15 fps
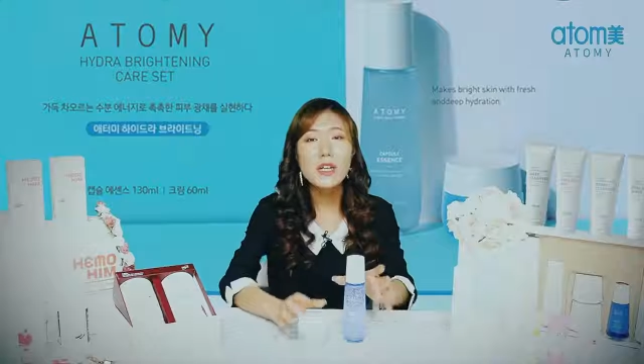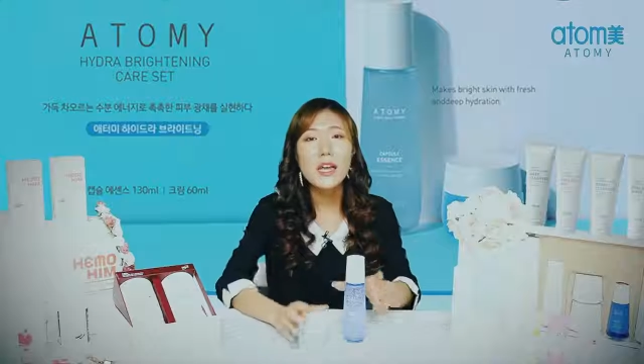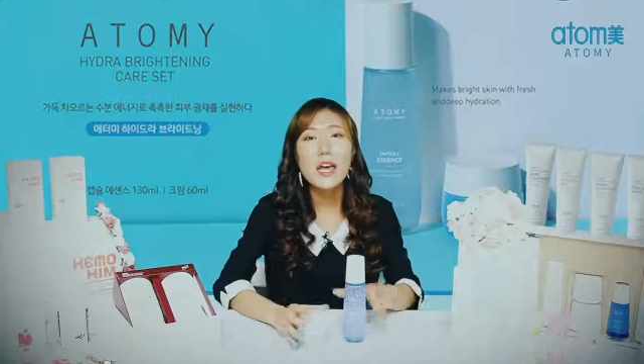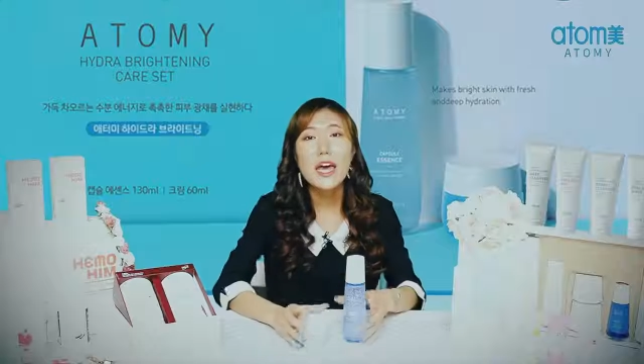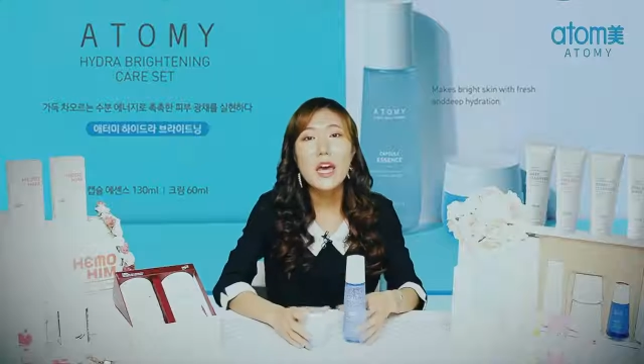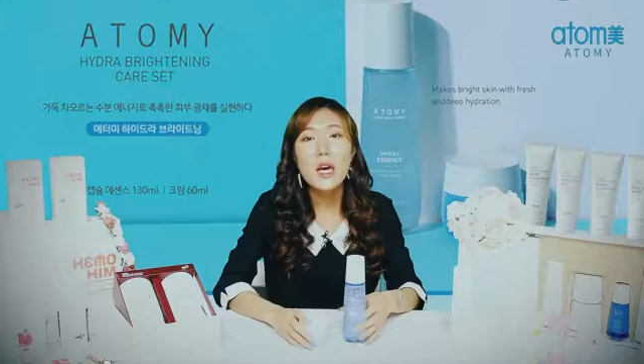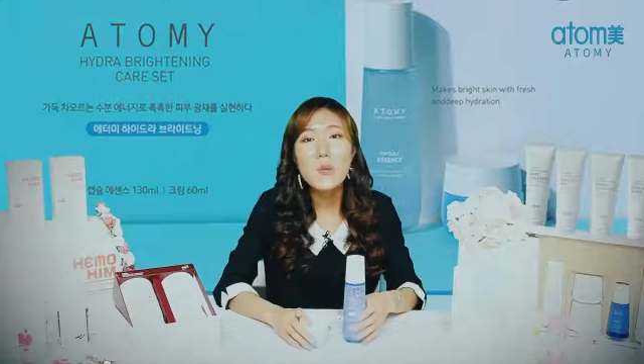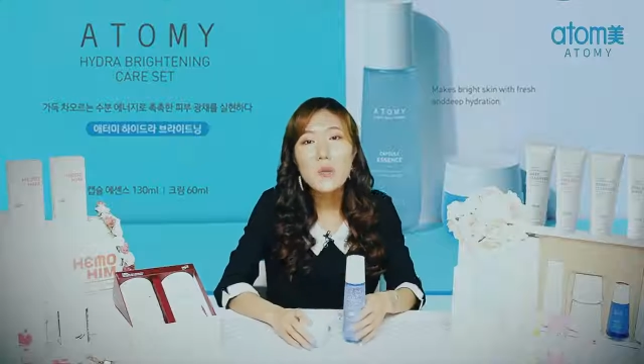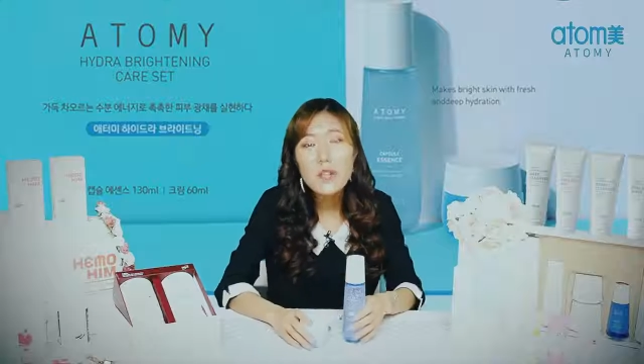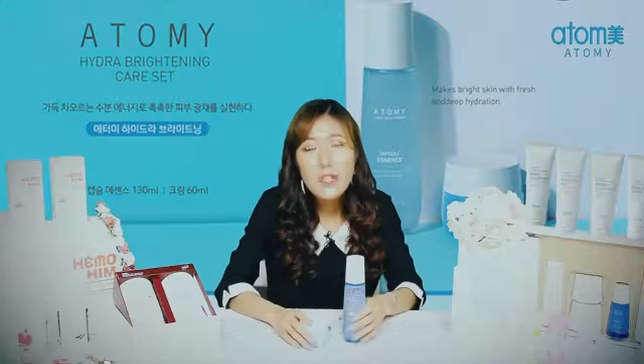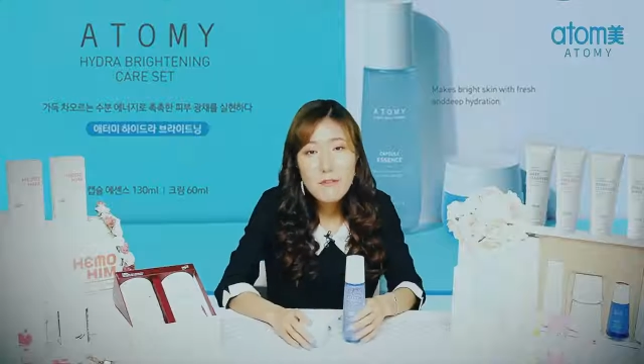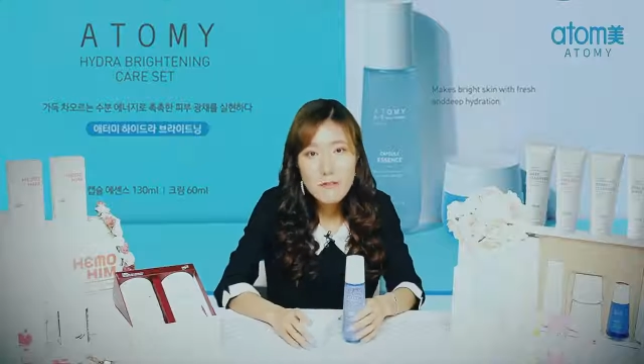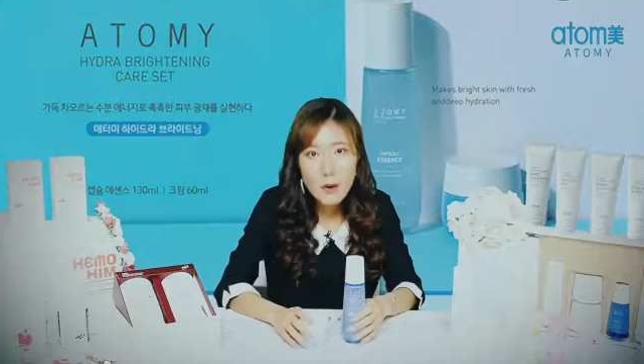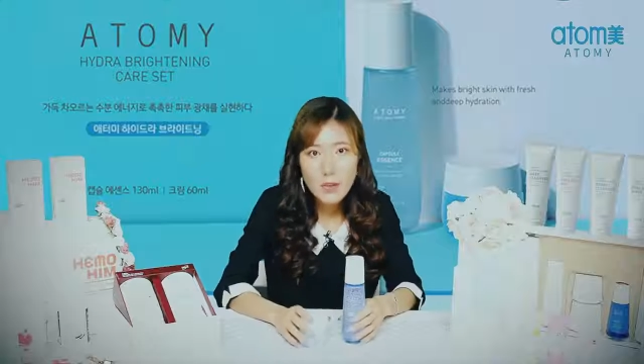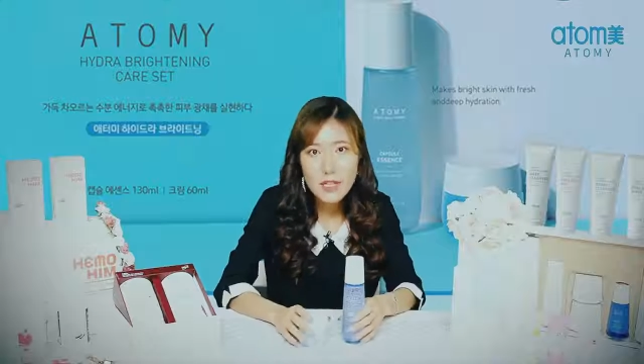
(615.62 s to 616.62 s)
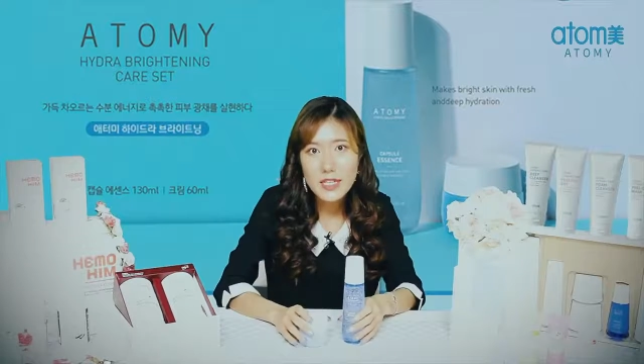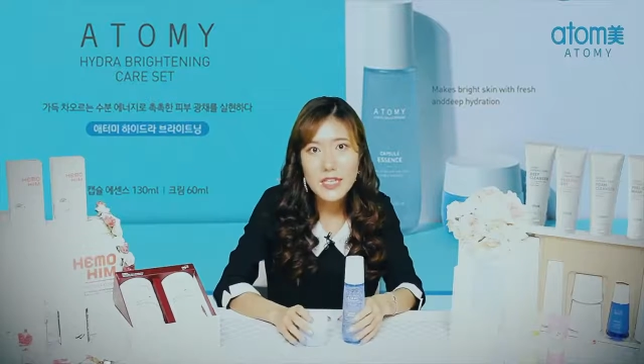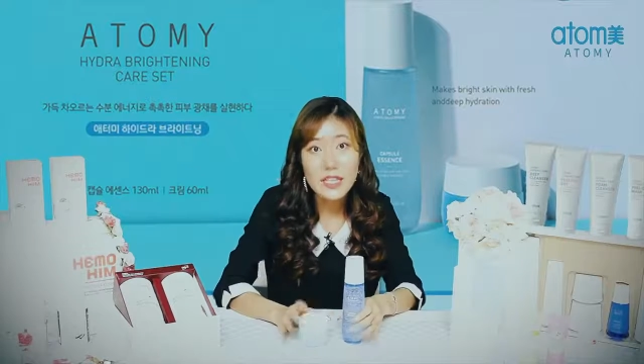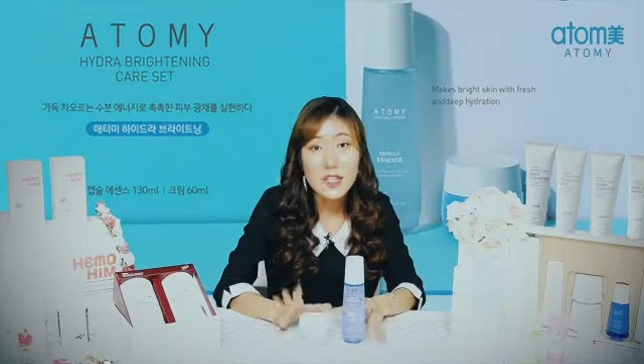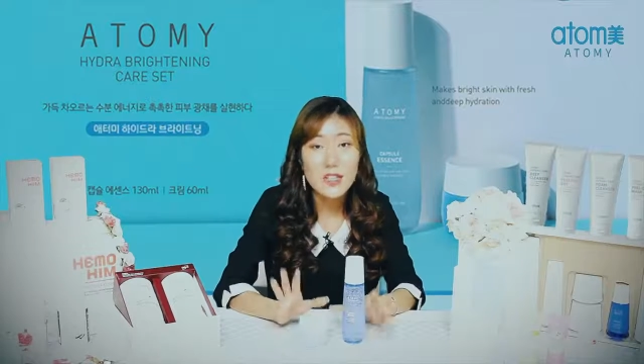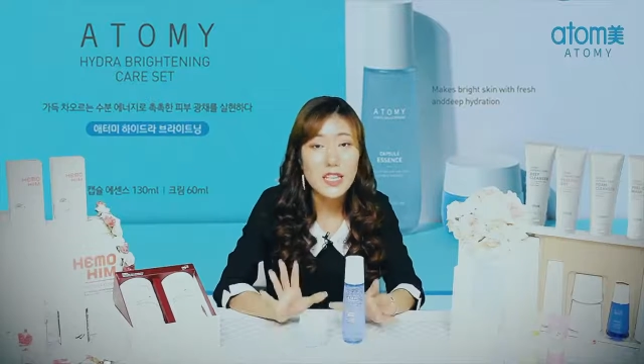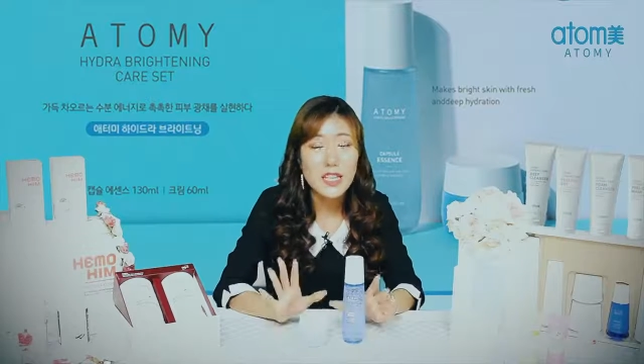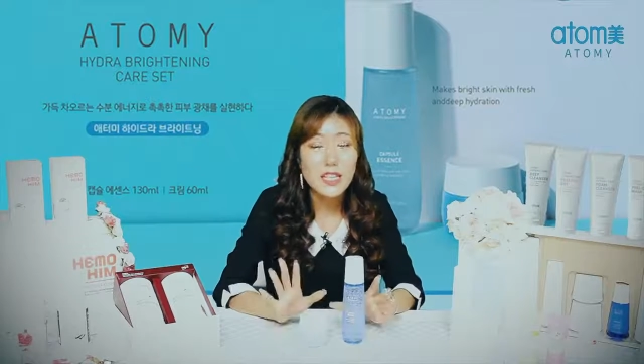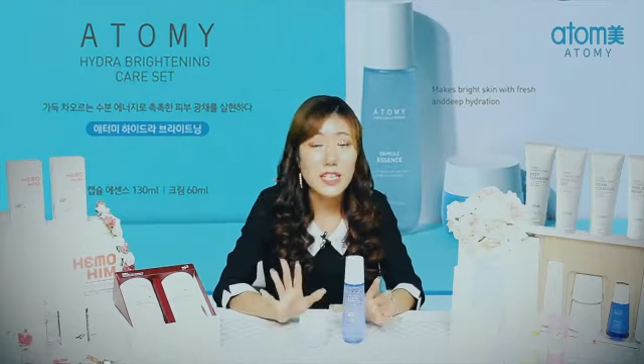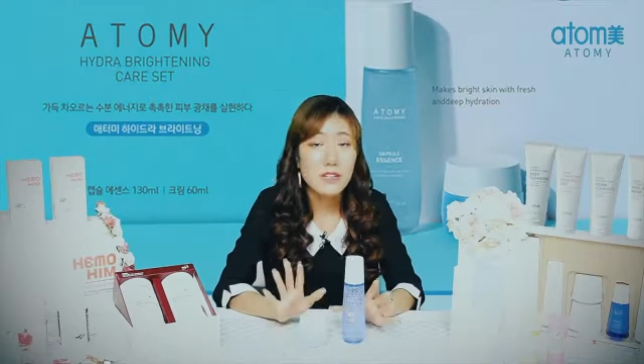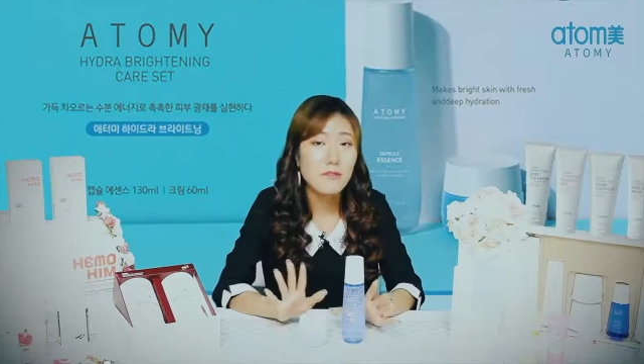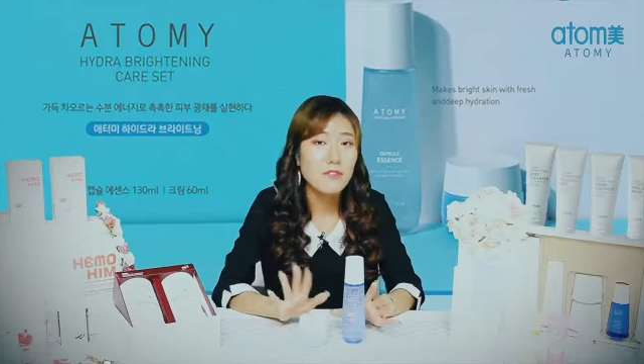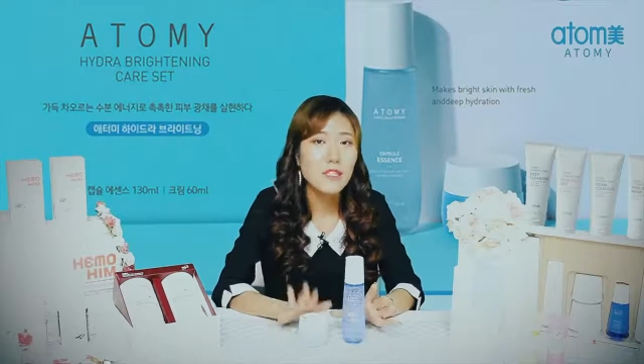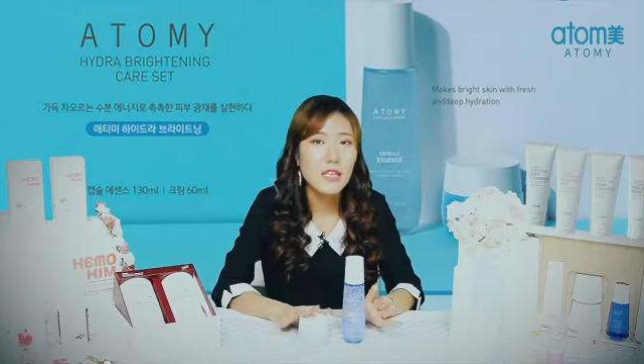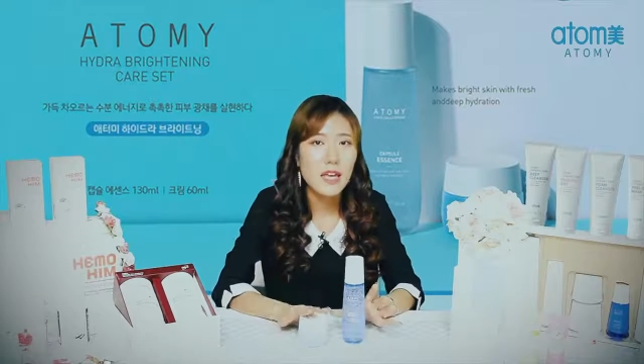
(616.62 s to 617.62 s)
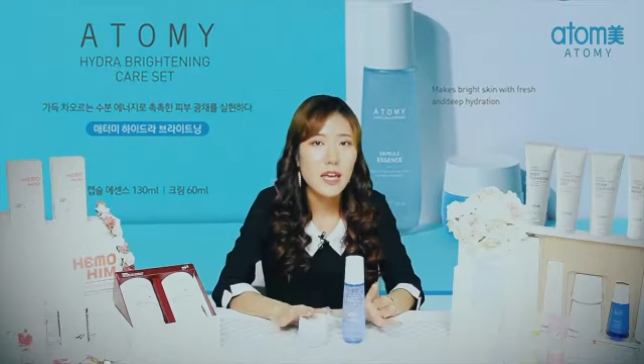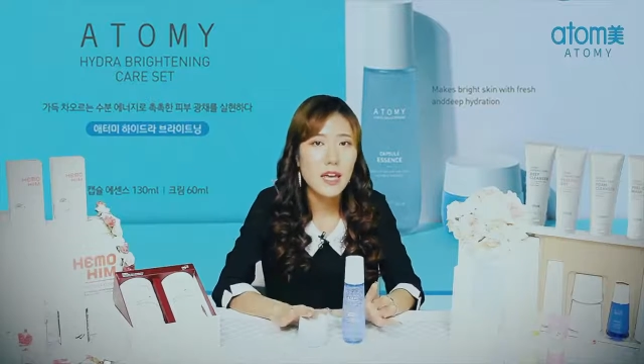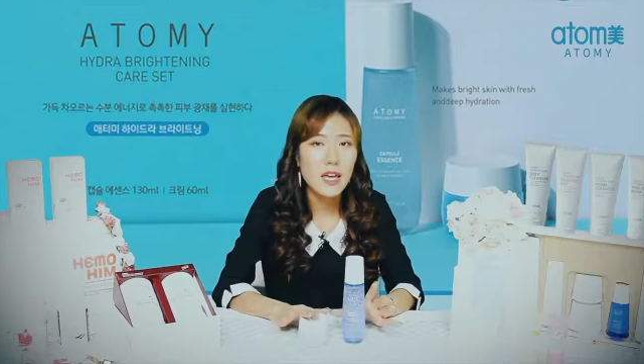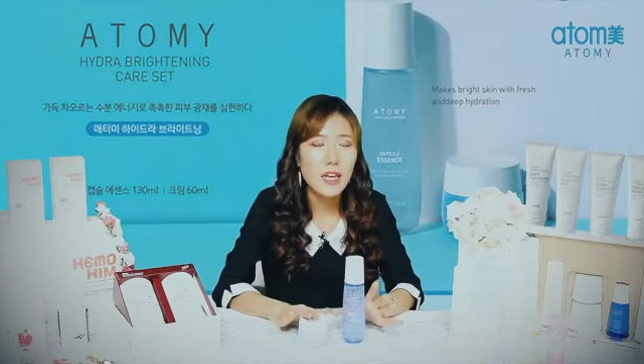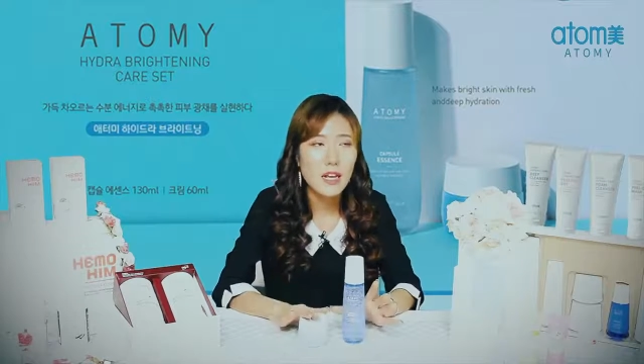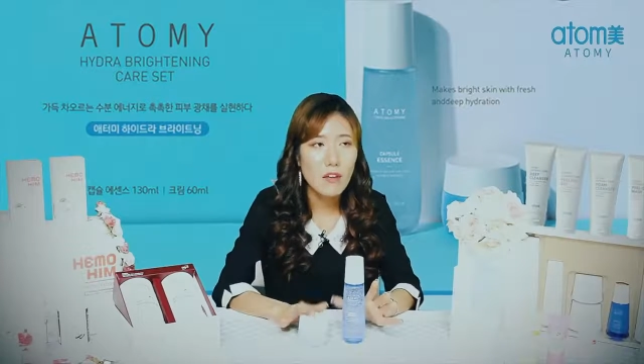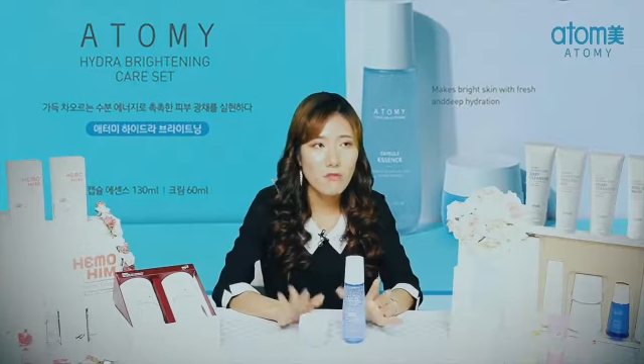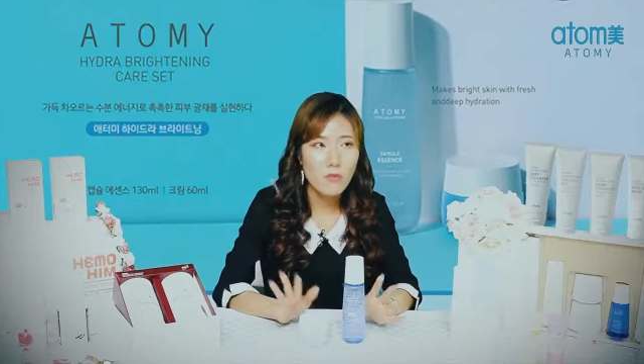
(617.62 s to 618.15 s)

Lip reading: It really focuses on sensitive skin